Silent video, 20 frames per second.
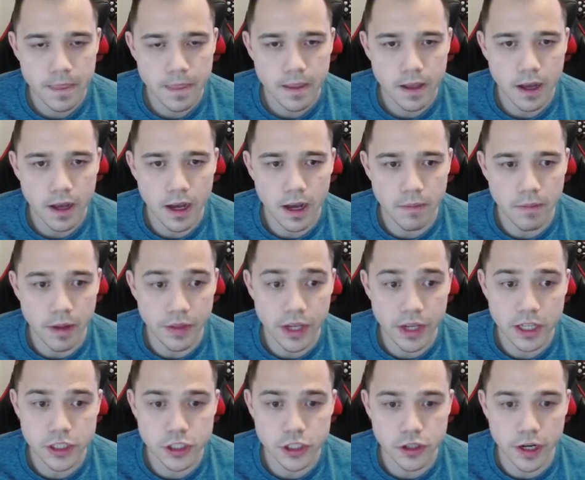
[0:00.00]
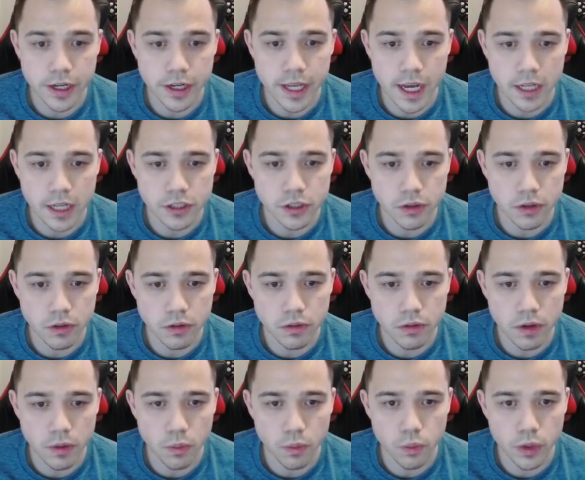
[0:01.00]
and they actually try and catch, so
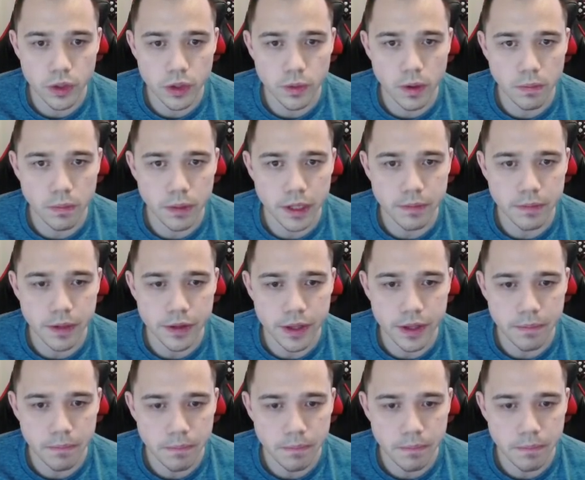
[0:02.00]
really well played by them.